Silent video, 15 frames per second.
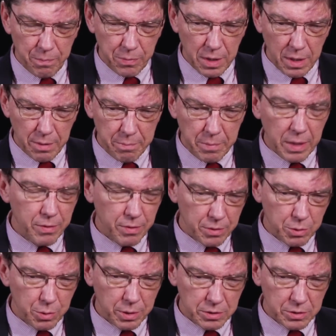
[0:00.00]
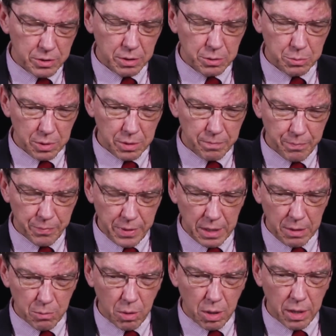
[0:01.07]
mother to our children
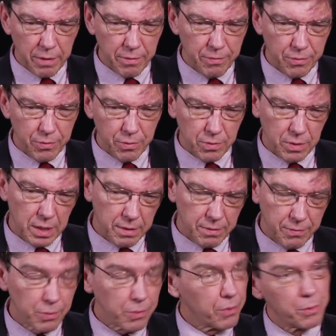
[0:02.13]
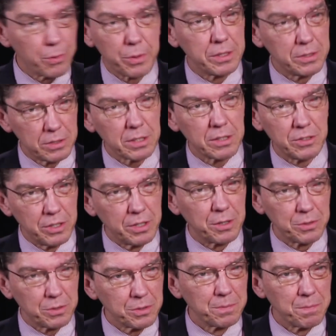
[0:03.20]
and wife for 36
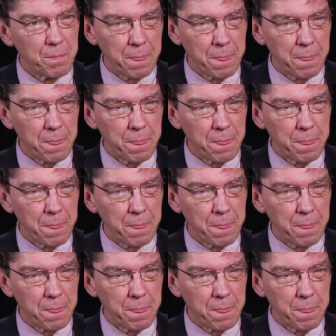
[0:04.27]
years.